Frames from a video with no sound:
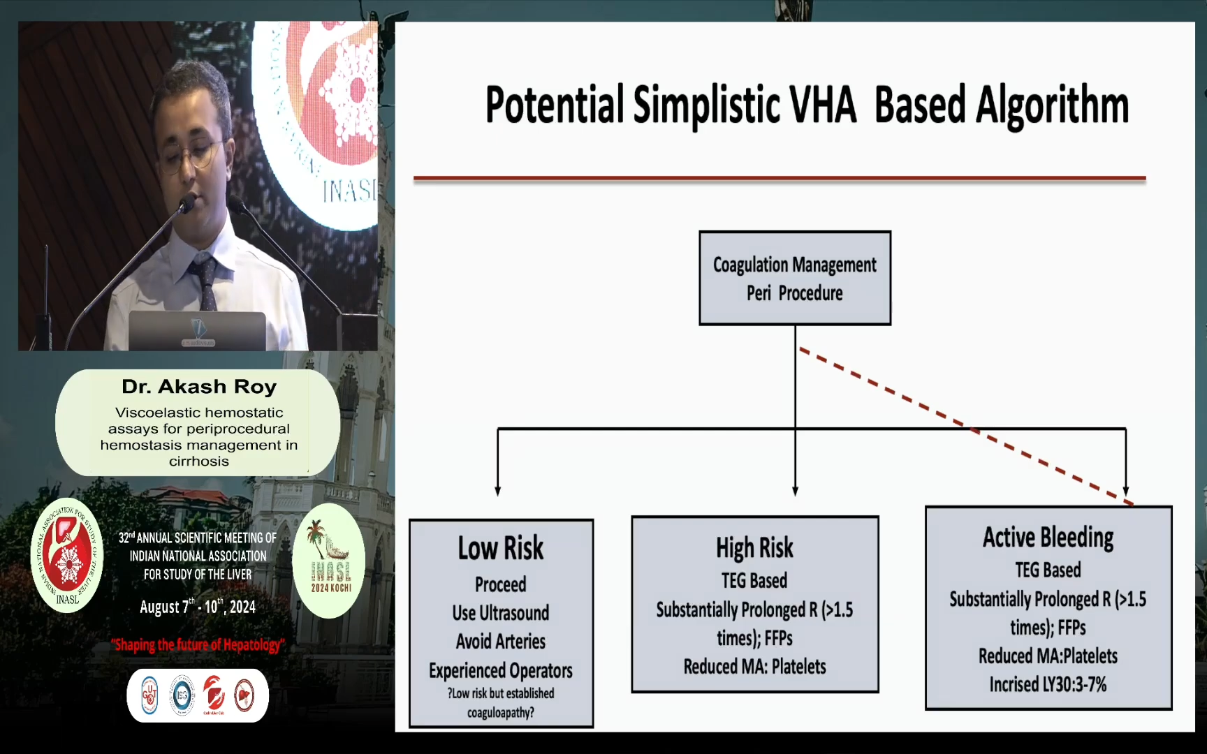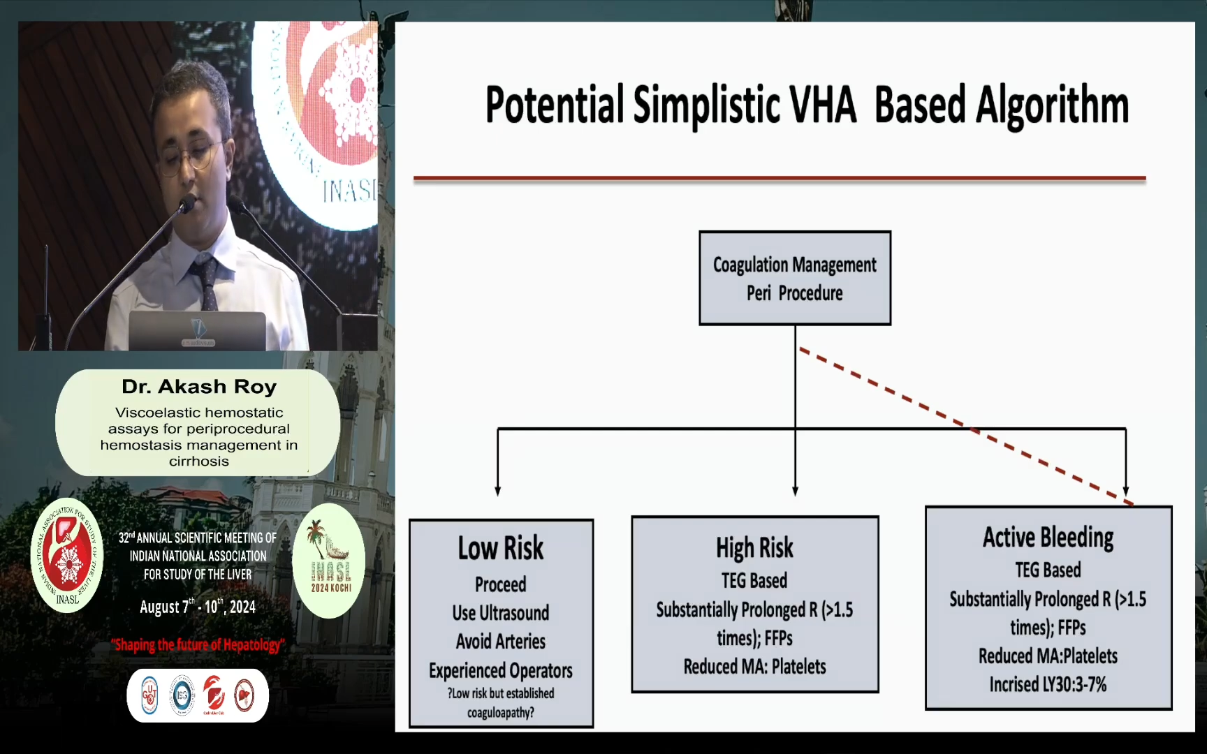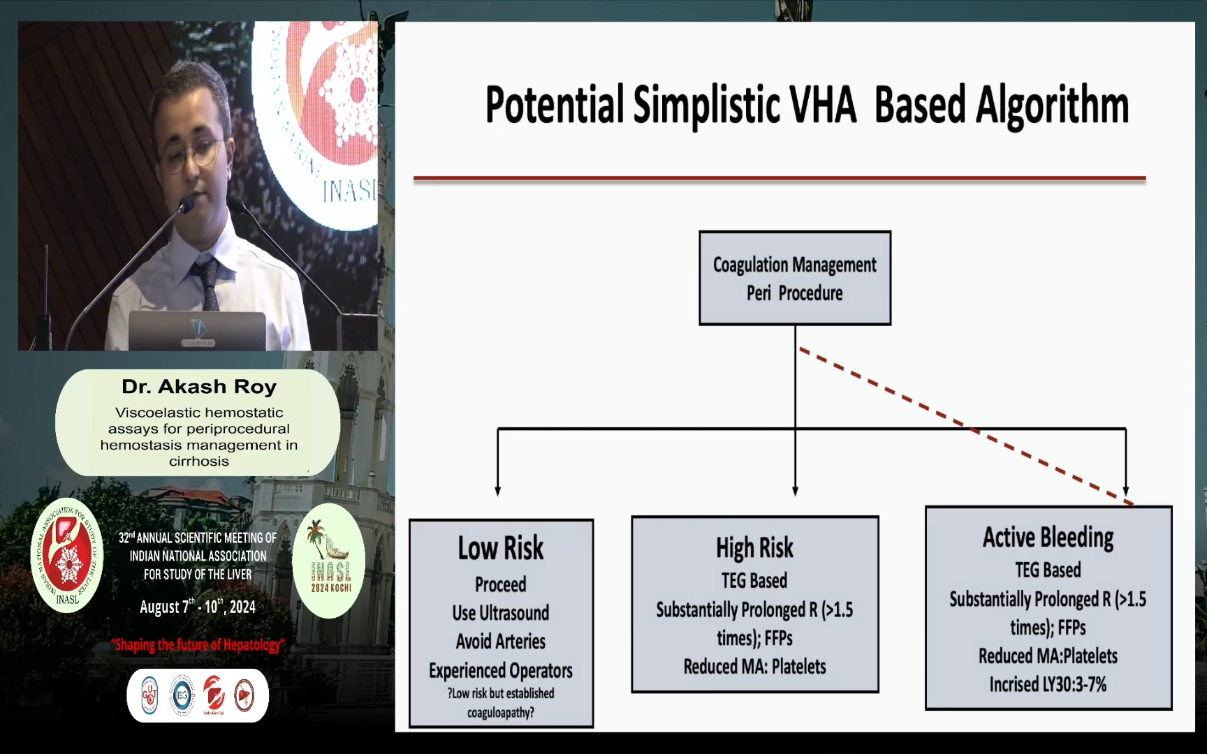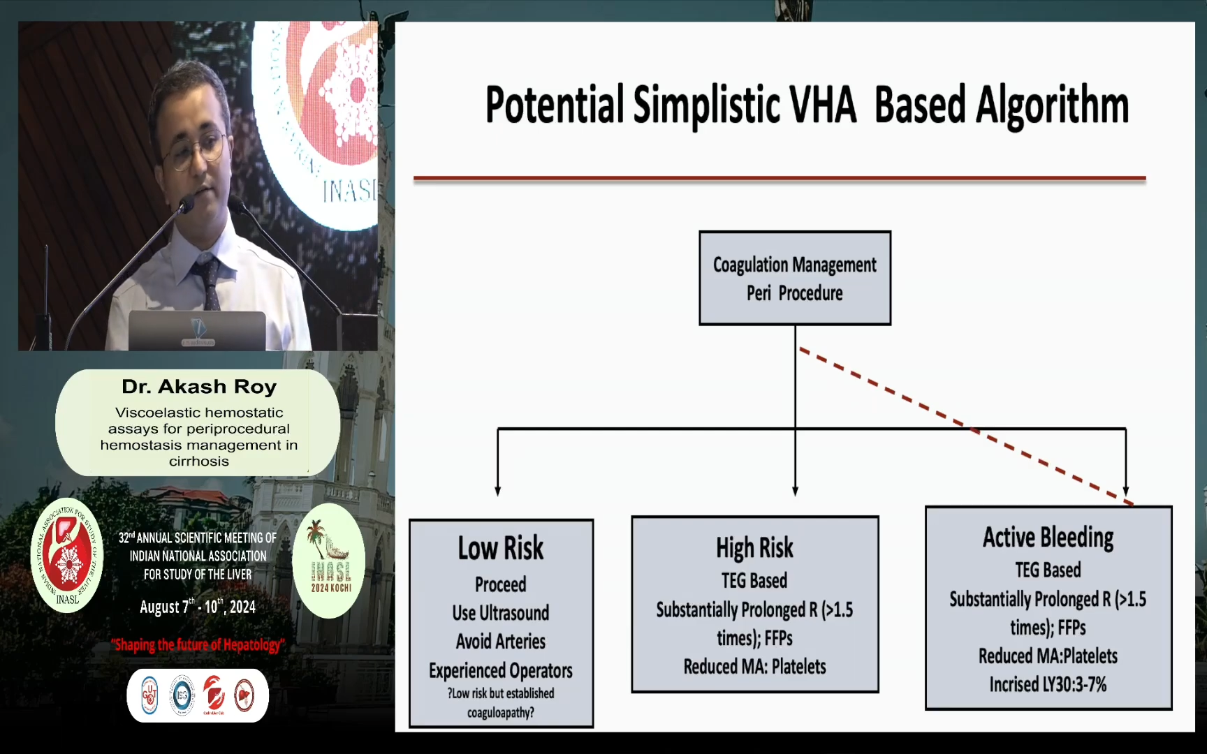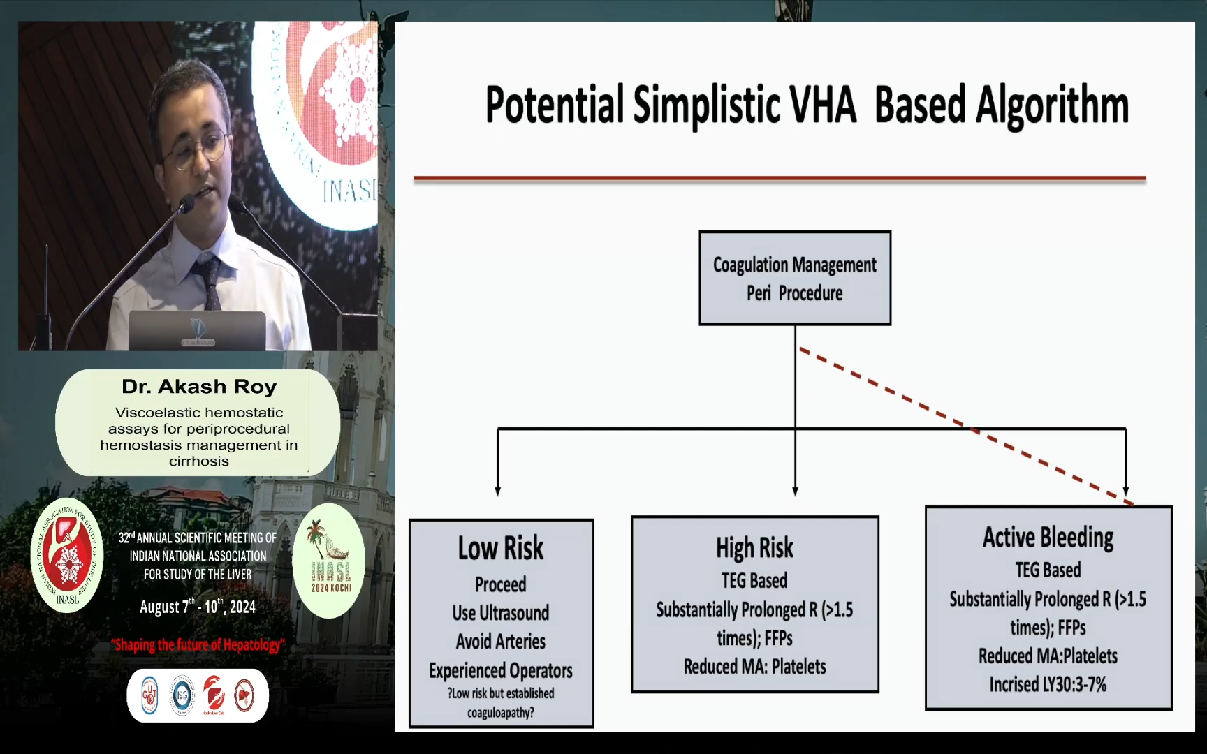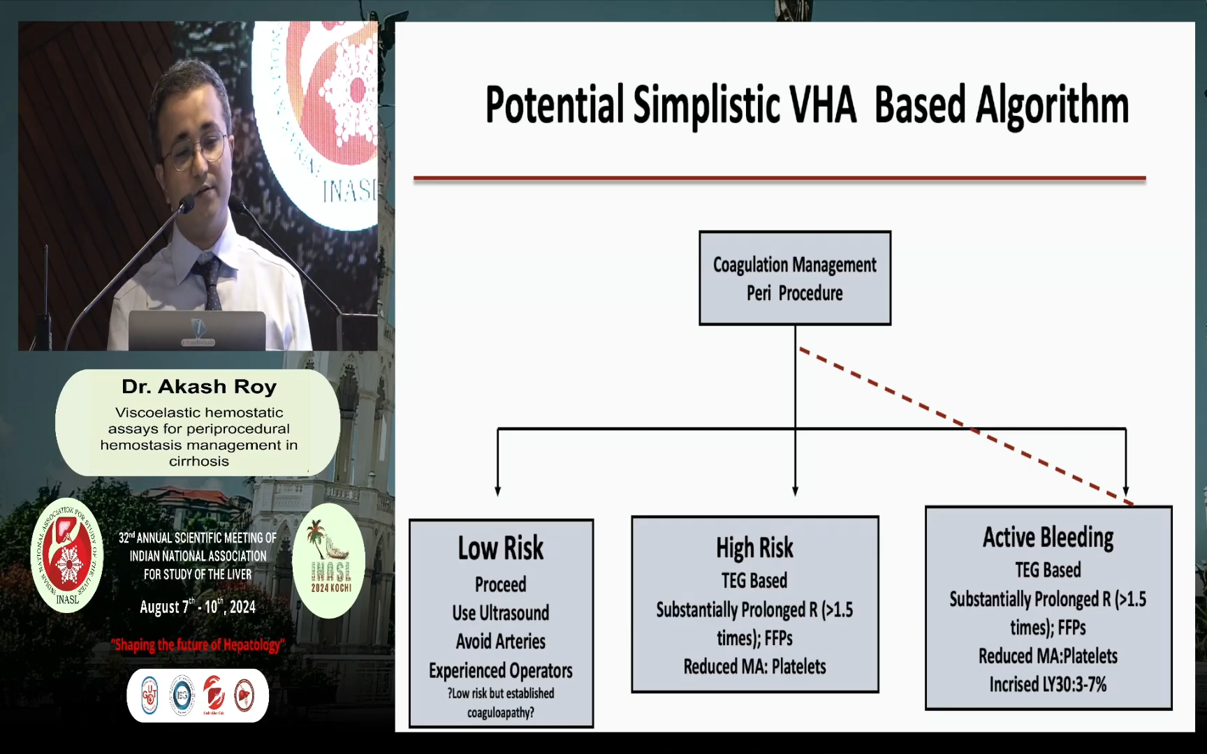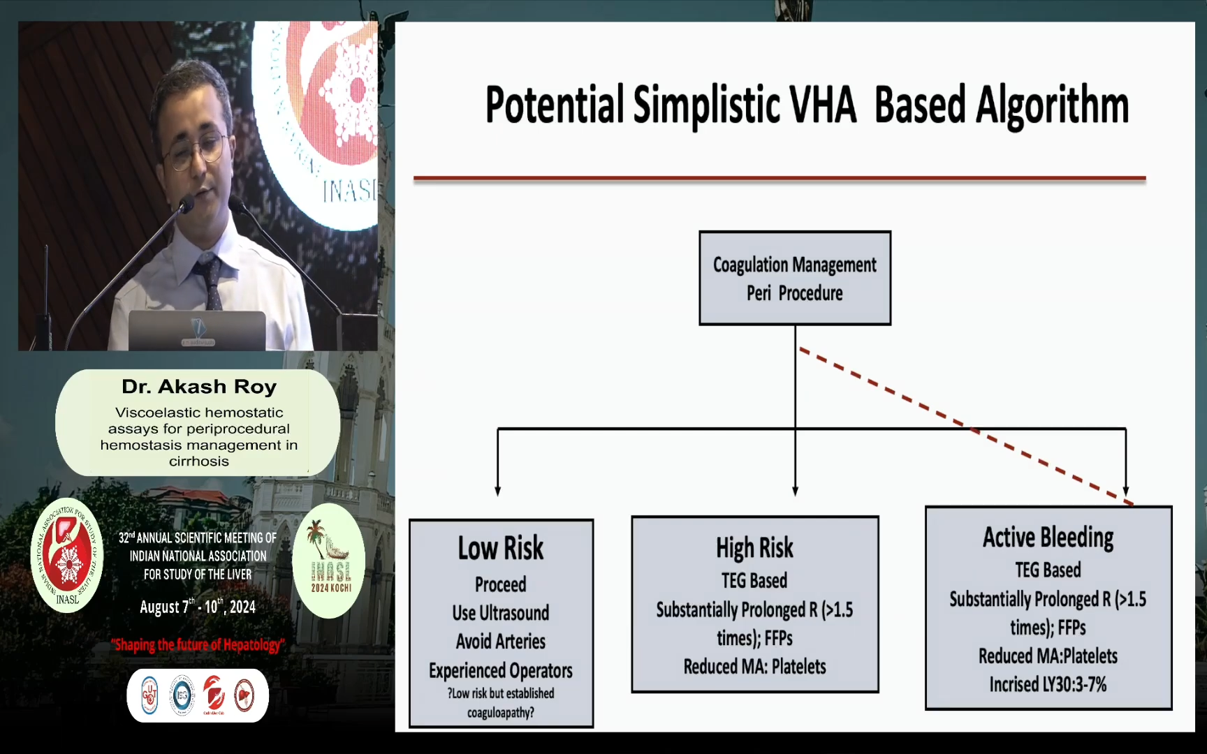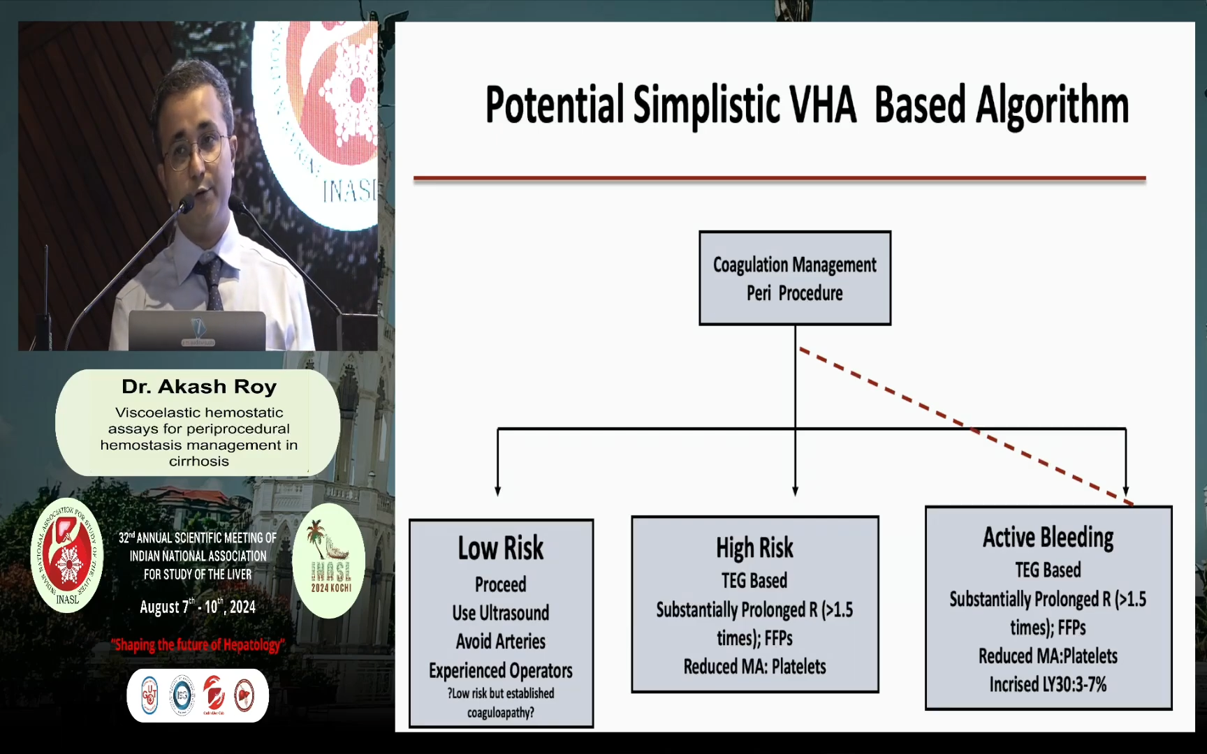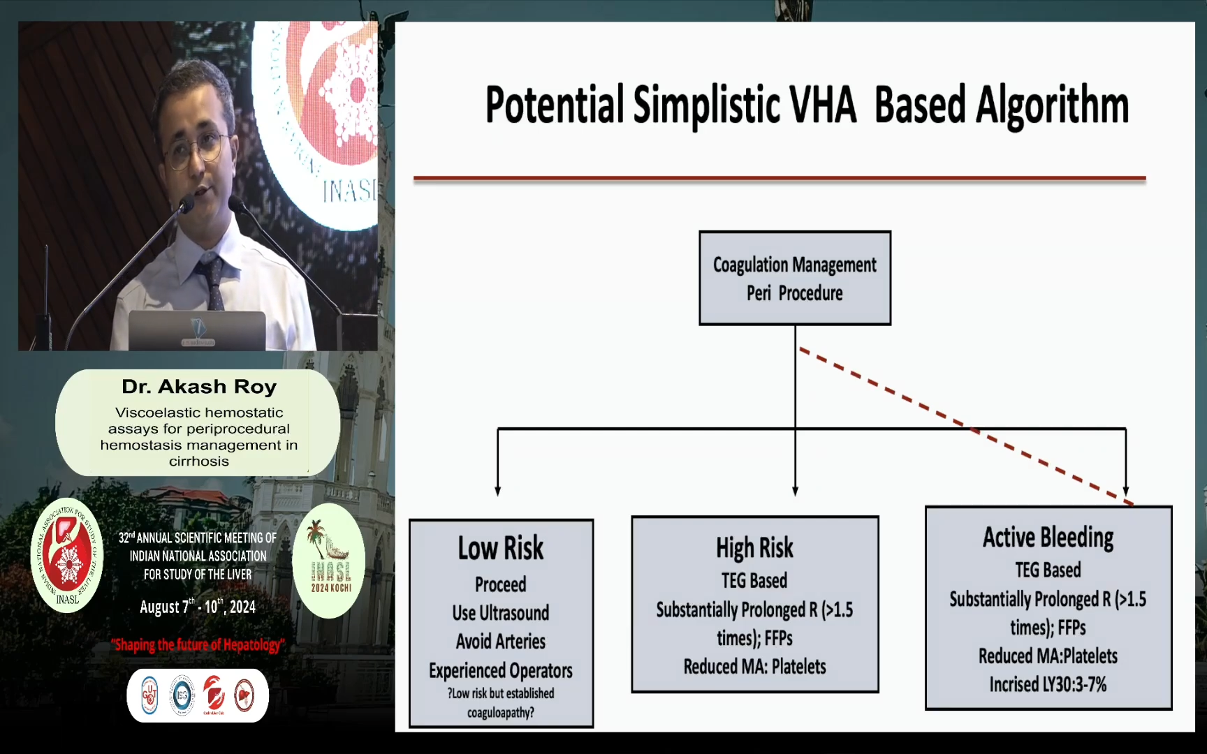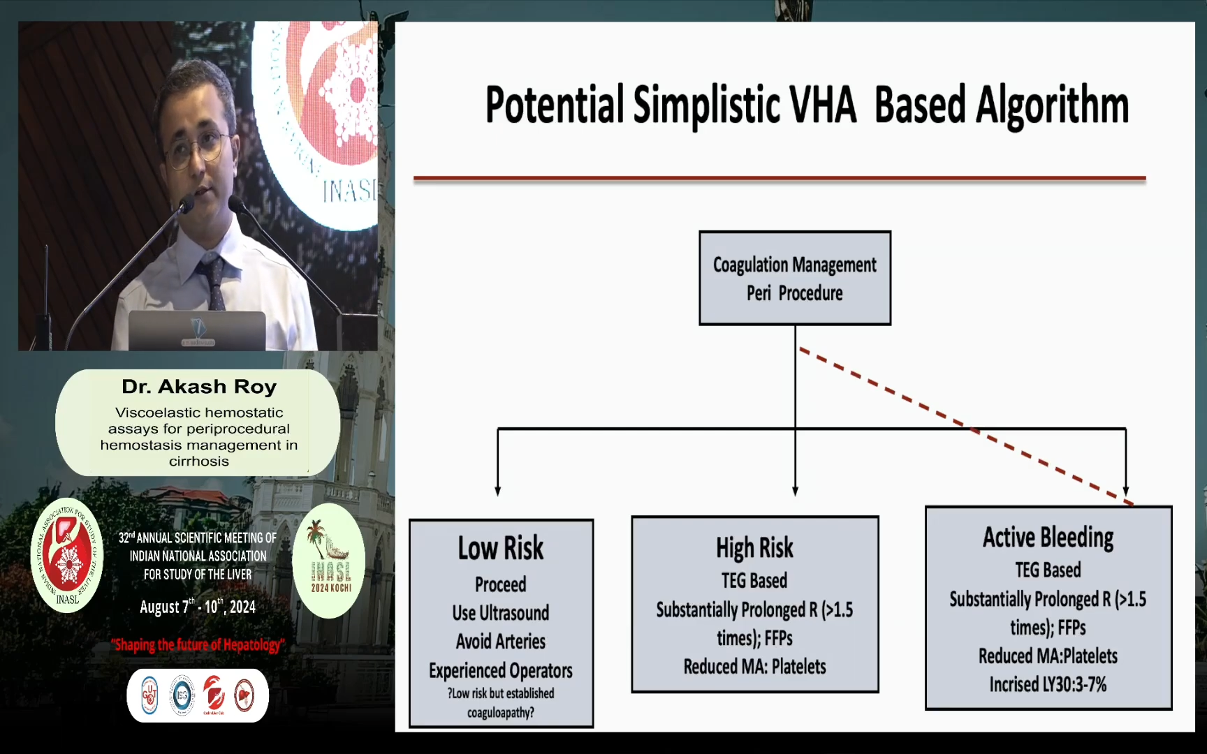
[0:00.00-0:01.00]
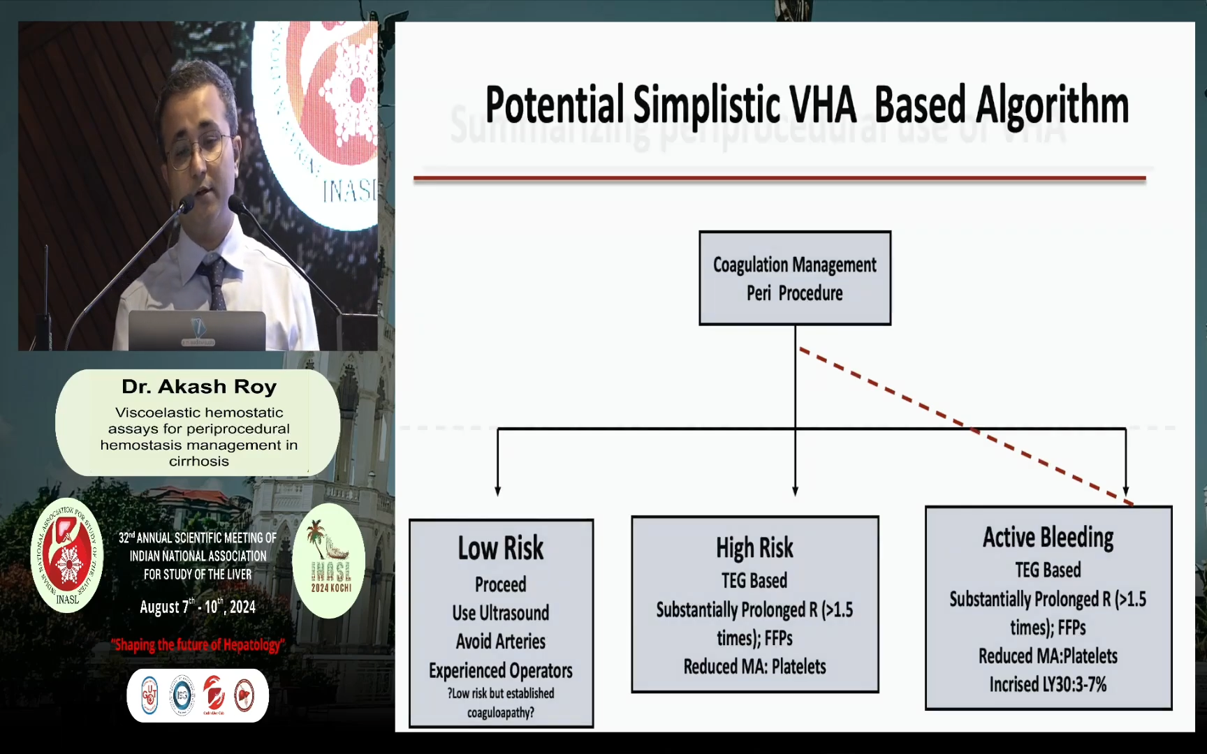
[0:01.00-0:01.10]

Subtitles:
of transfusion.